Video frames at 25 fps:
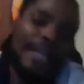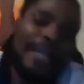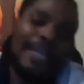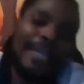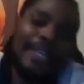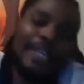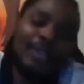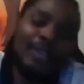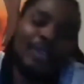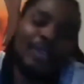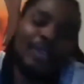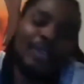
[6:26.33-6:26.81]

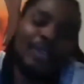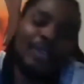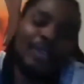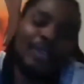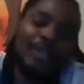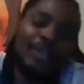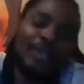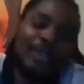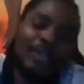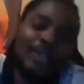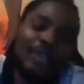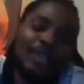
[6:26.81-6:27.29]
issue
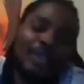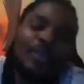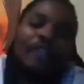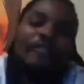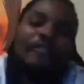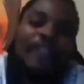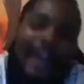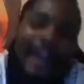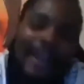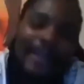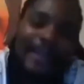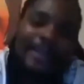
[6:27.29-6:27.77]

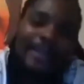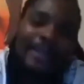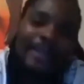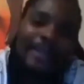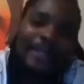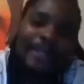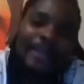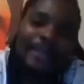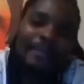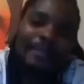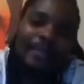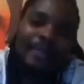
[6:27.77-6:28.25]
of
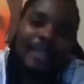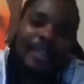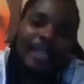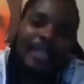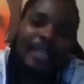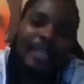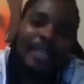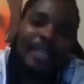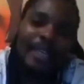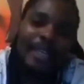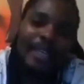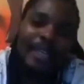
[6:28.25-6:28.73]
violence
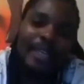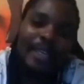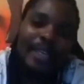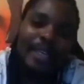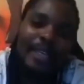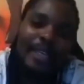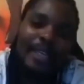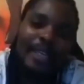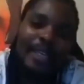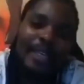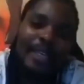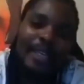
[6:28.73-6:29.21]
is
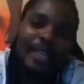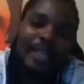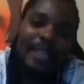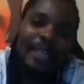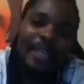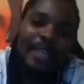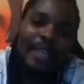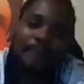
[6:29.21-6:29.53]
the